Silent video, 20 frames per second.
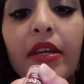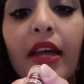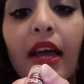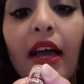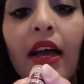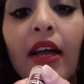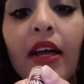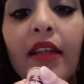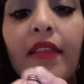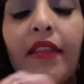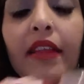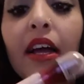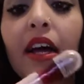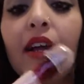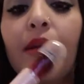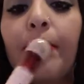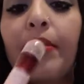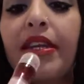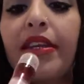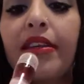yeah, in the
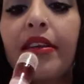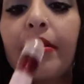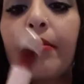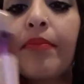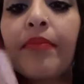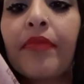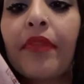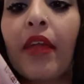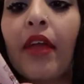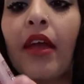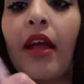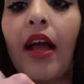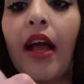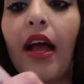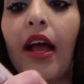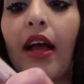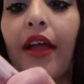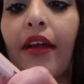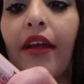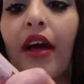colour medium.
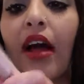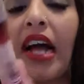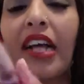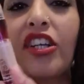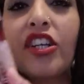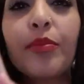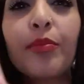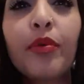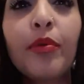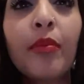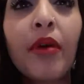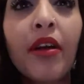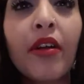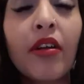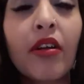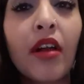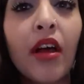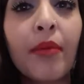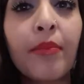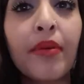And I actually bought mine
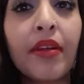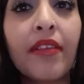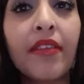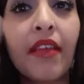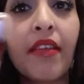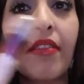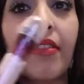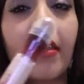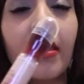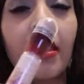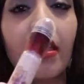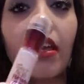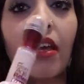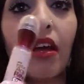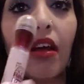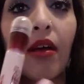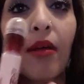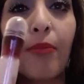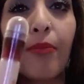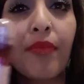online because I think
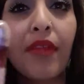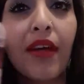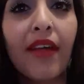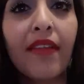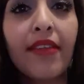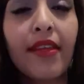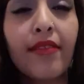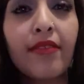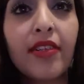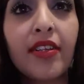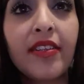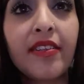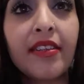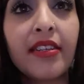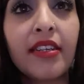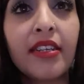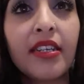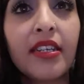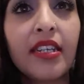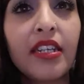that they've
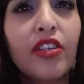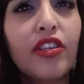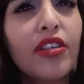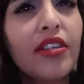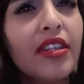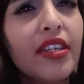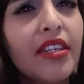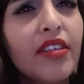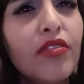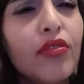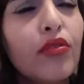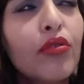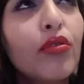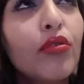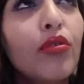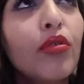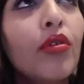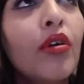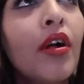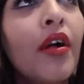discontinued these,
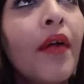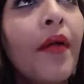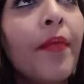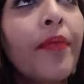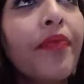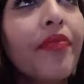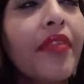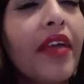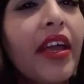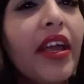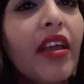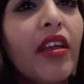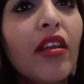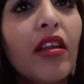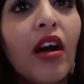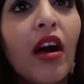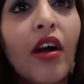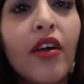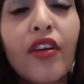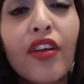or
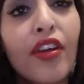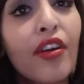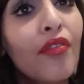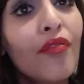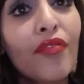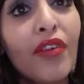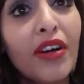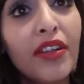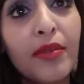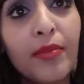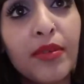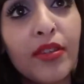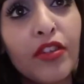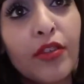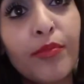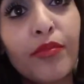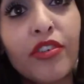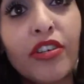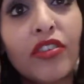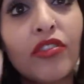I couldn't find them in
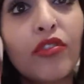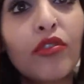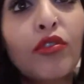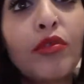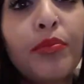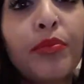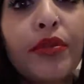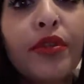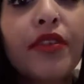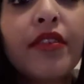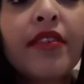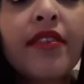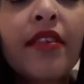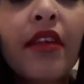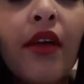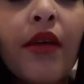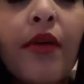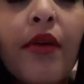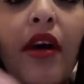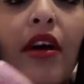Superdrugs or Boots.
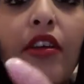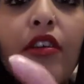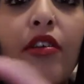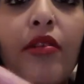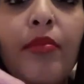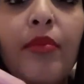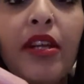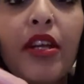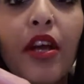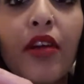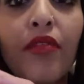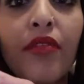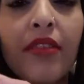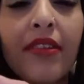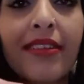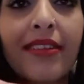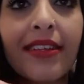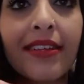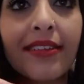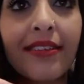So I normally go for
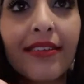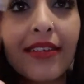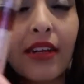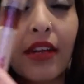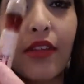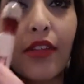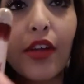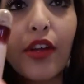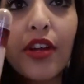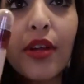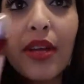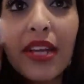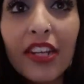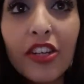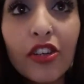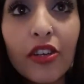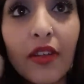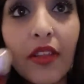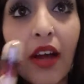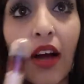this concealer. The only
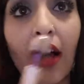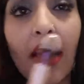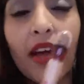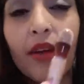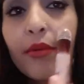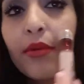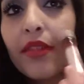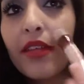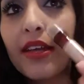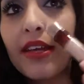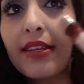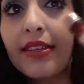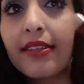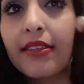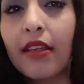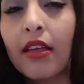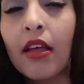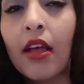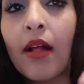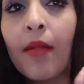issue that I had with it
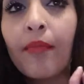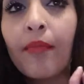is